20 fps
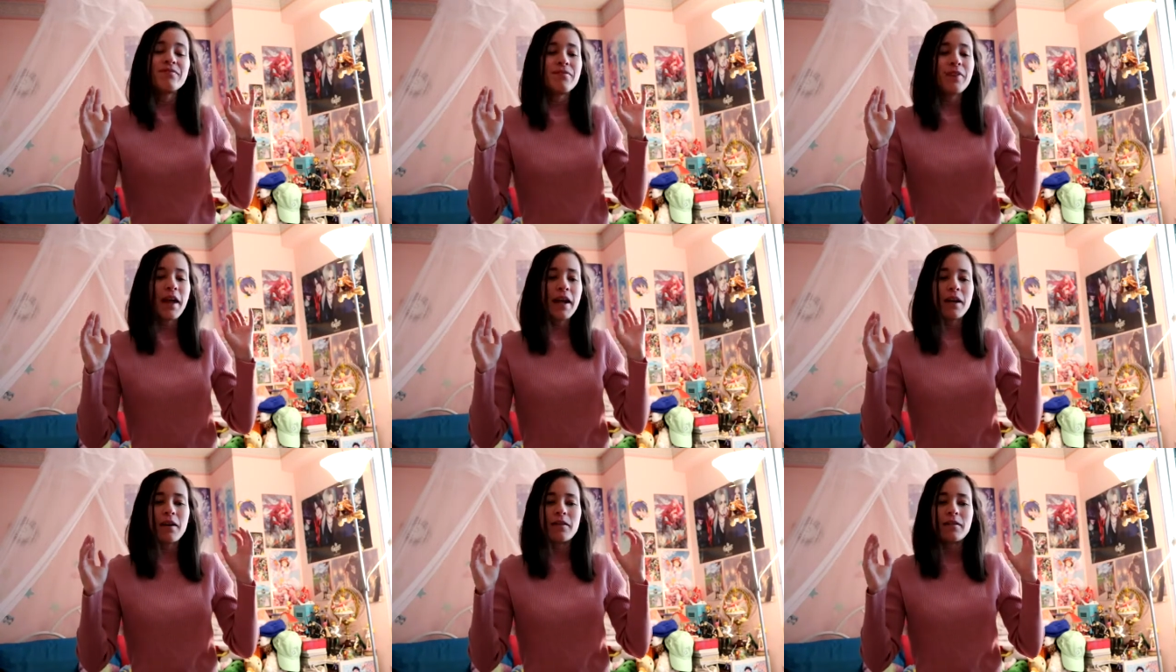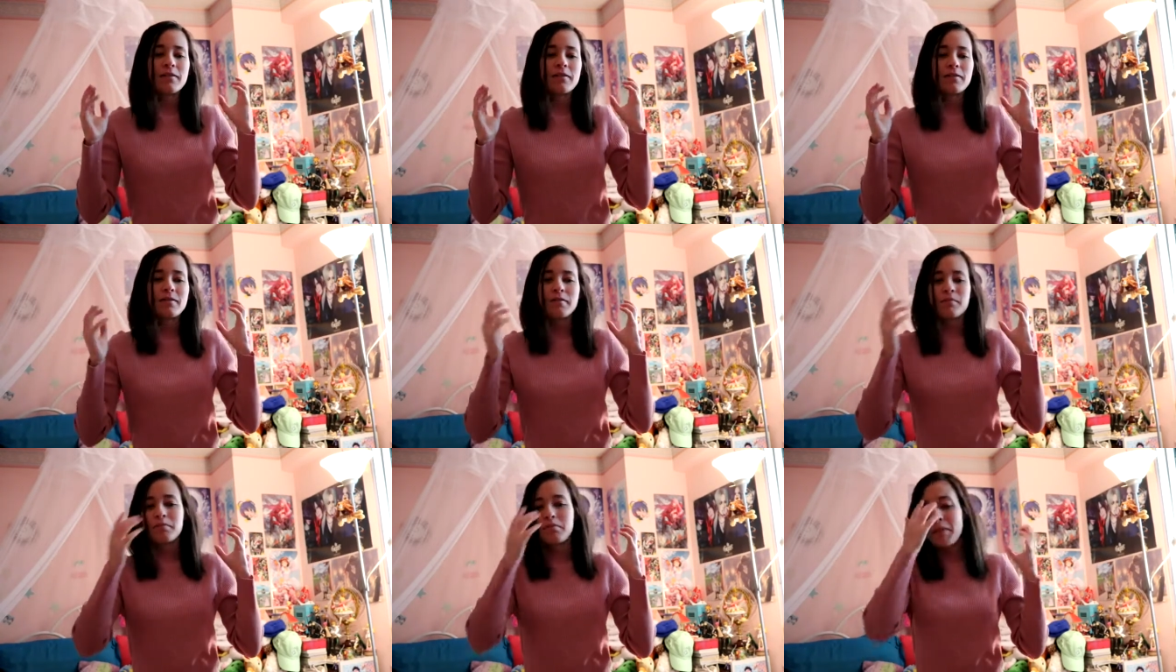like,
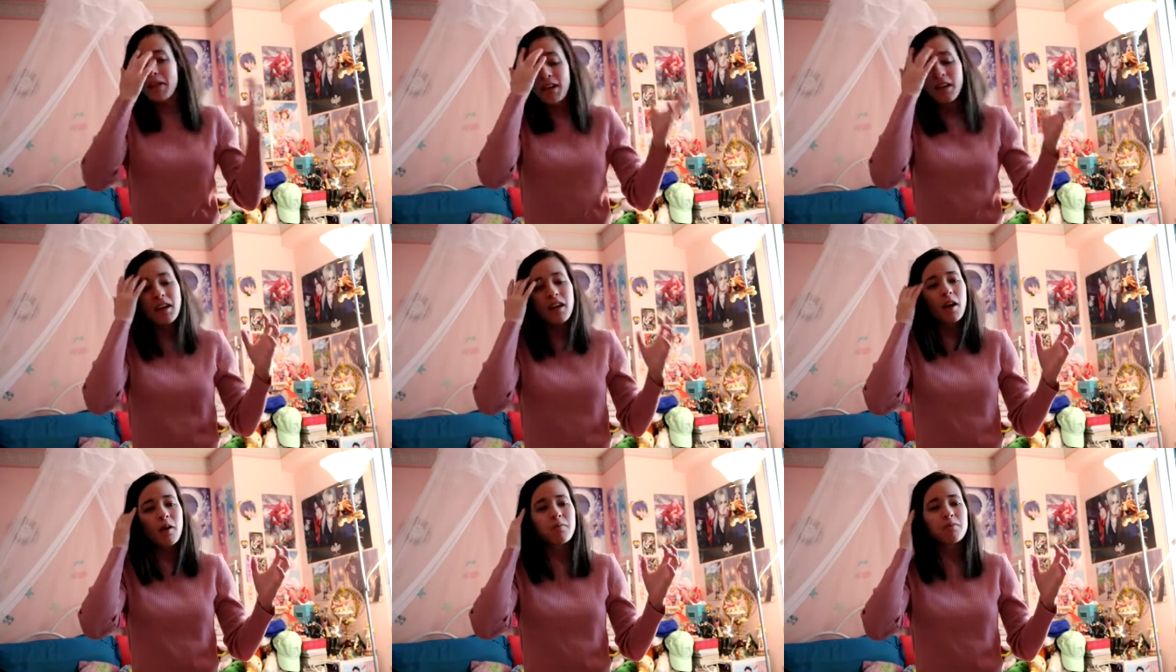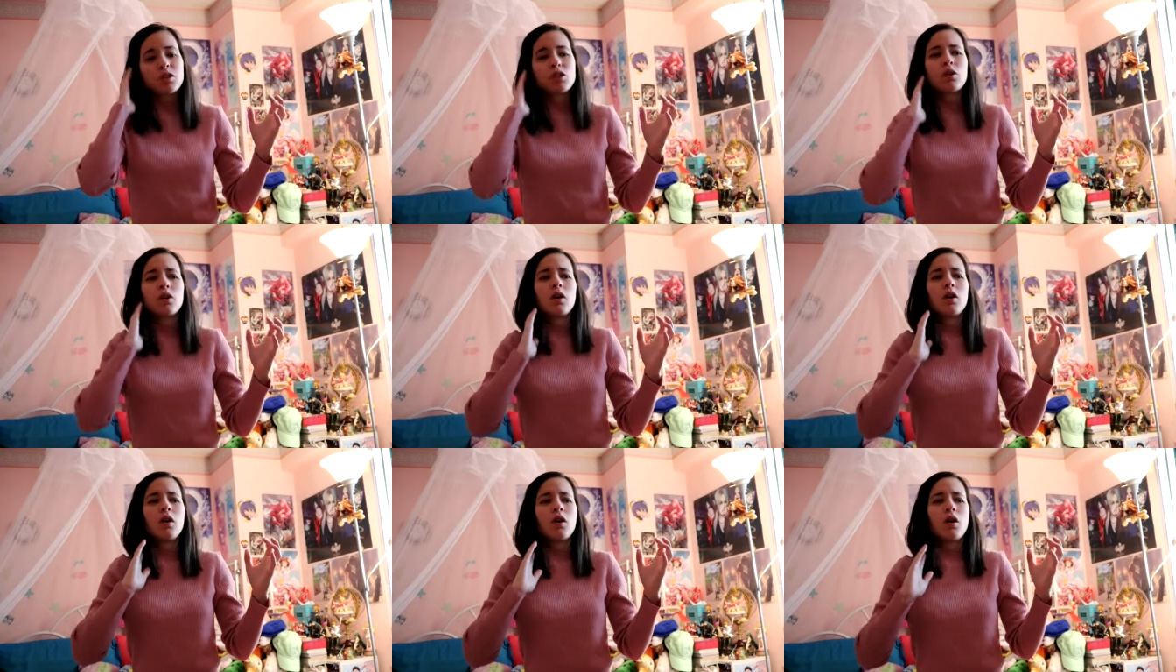mediums
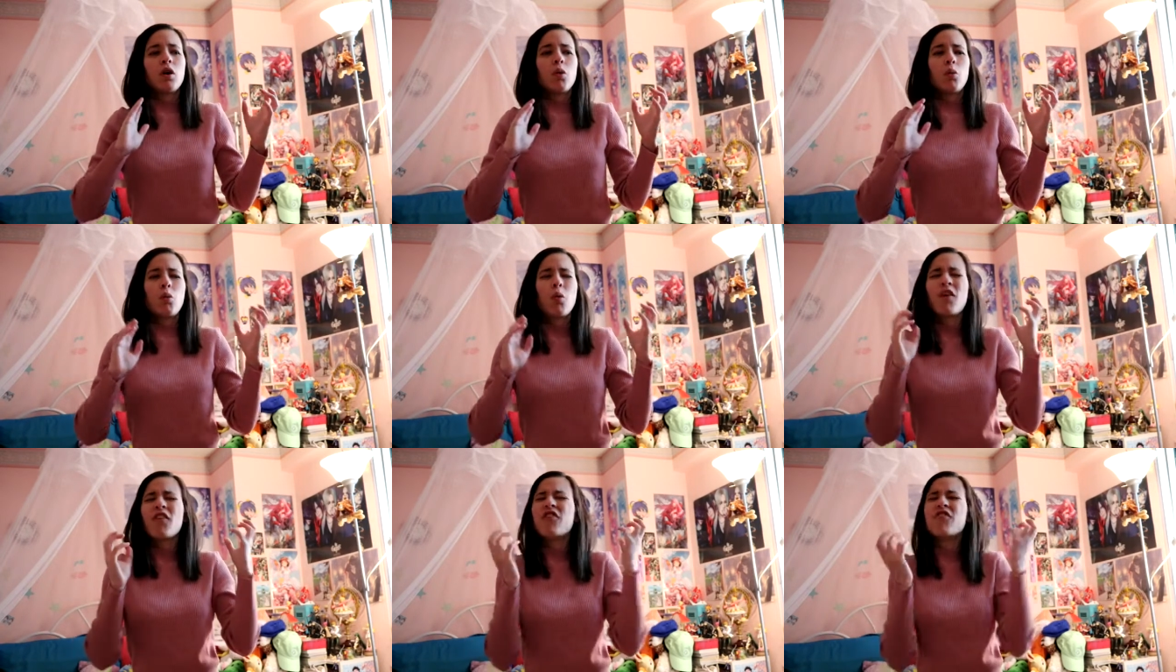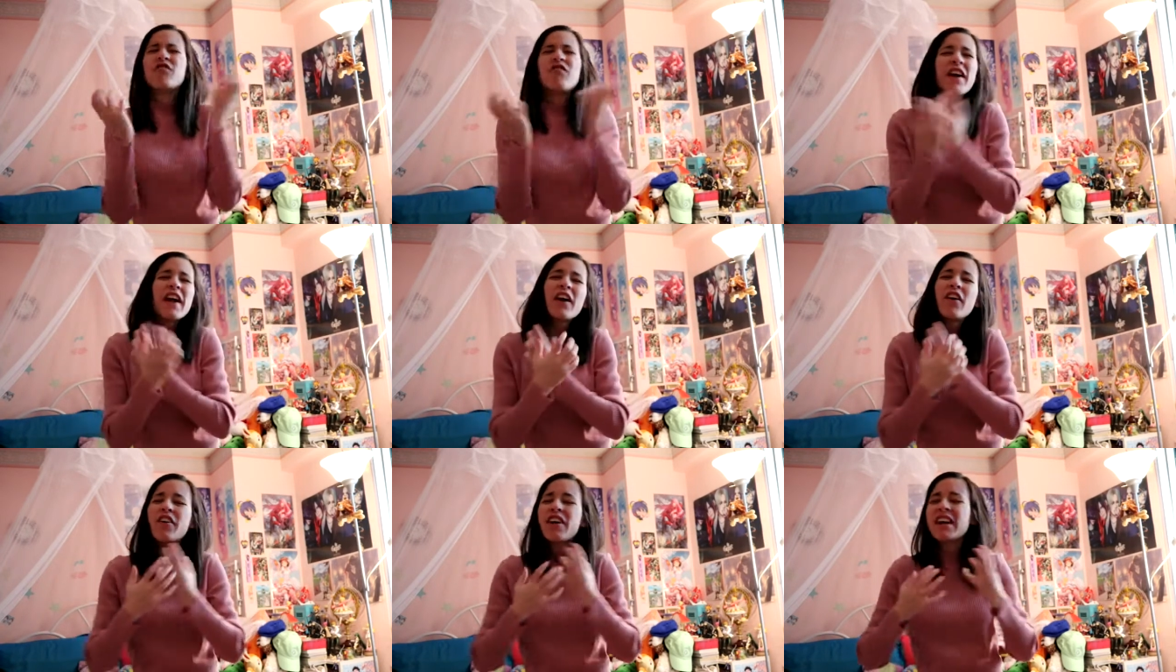were
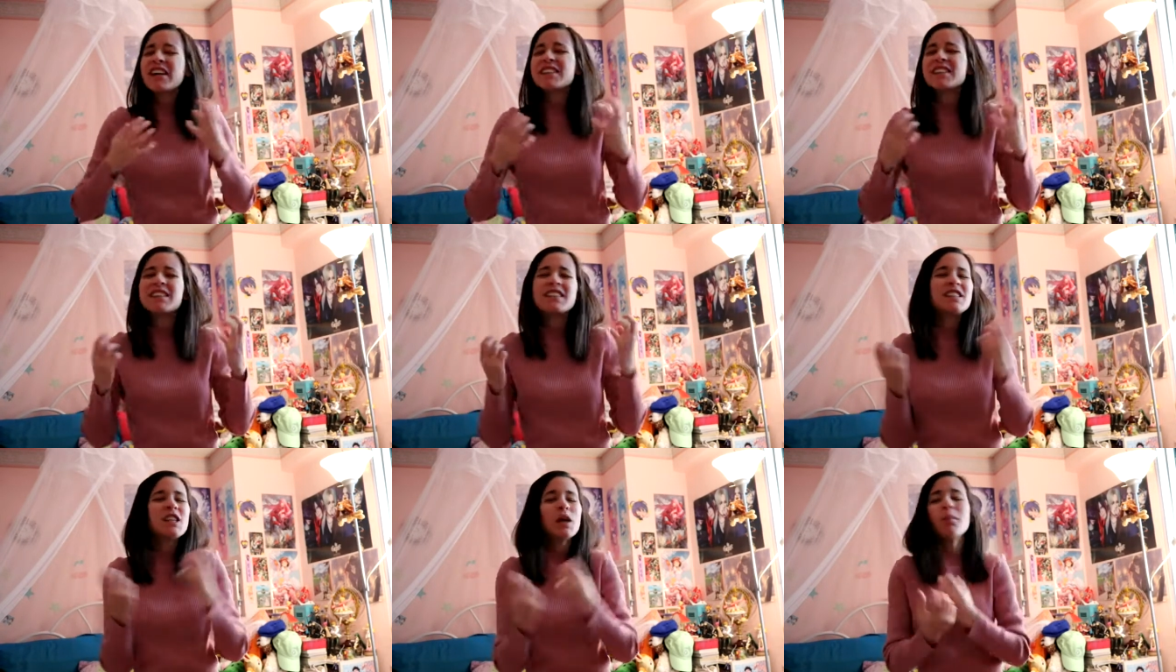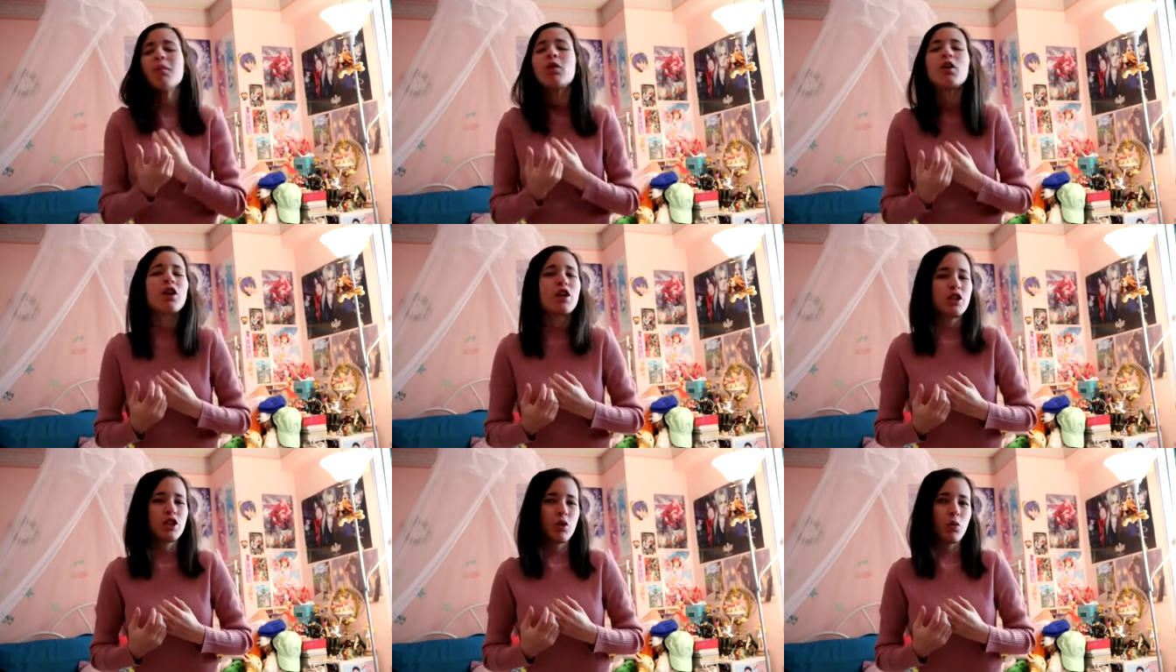very
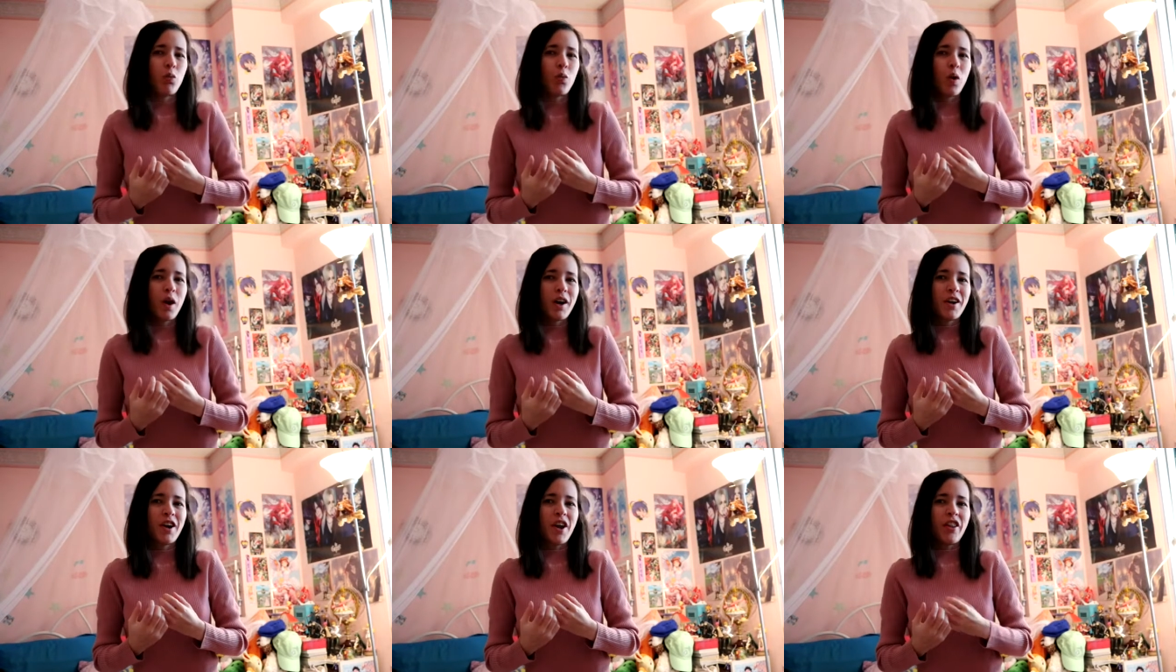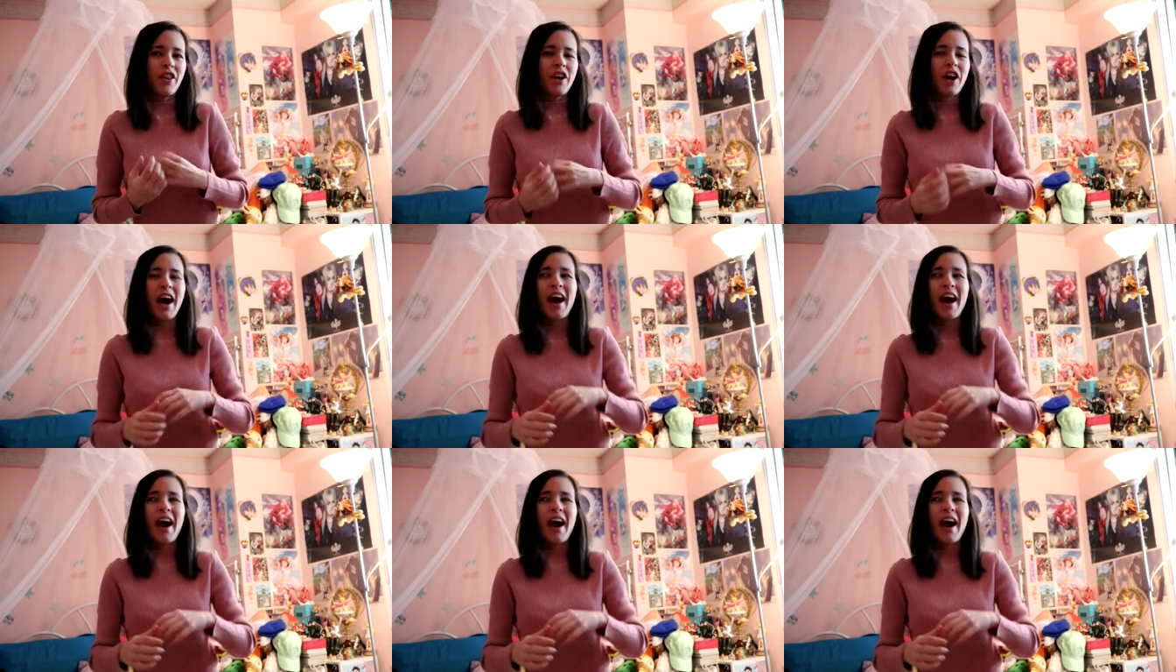similar to one another.